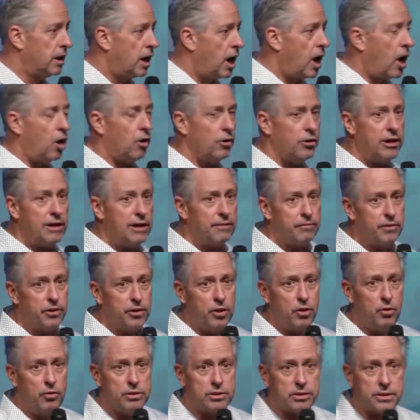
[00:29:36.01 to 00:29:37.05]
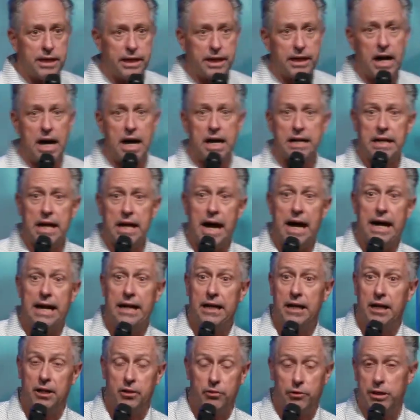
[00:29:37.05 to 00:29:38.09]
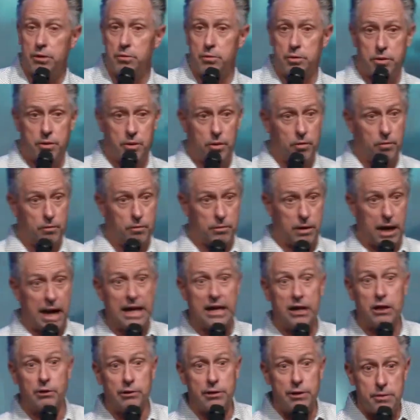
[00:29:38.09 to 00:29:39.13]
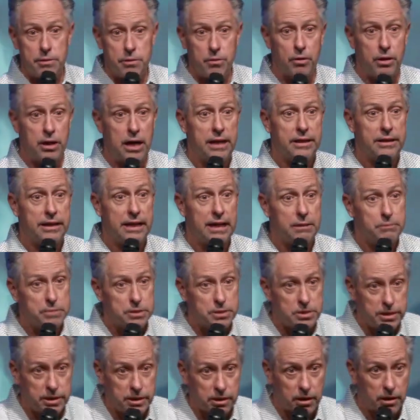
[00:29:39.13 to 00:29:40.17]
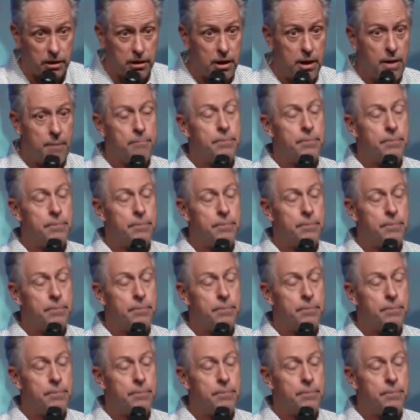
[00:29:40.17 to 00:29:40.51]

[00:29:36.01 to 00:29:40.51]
All you have to do is say, God, I agree with you. I agree with you, God, that I'm a sinner.